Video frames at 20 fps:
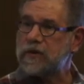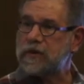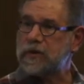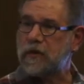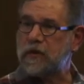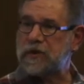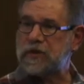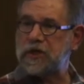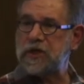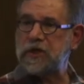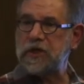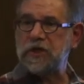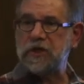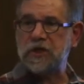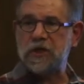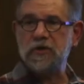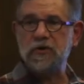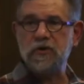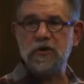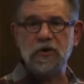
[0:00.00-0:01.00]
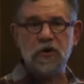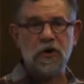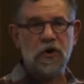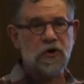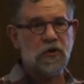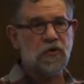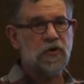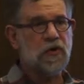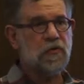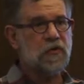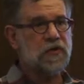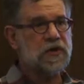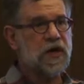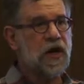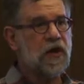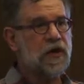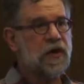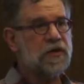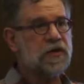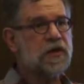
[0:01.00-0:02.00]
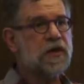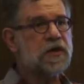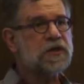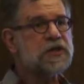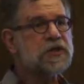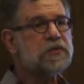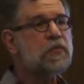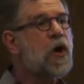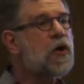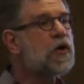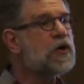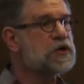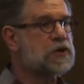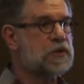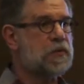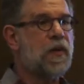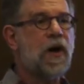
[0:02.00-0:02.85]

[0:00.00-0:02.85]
So at TDD, you could argue that we're down at the smallest